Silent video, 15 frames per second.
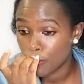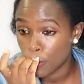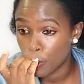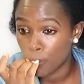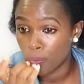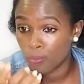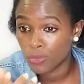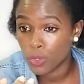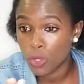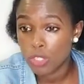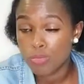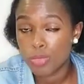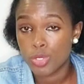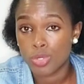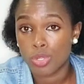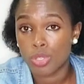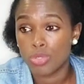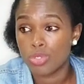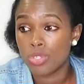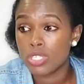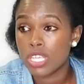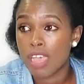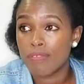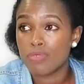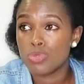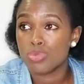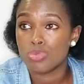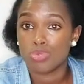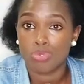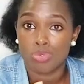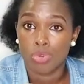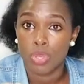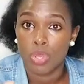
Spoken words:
from hospital. You don't have to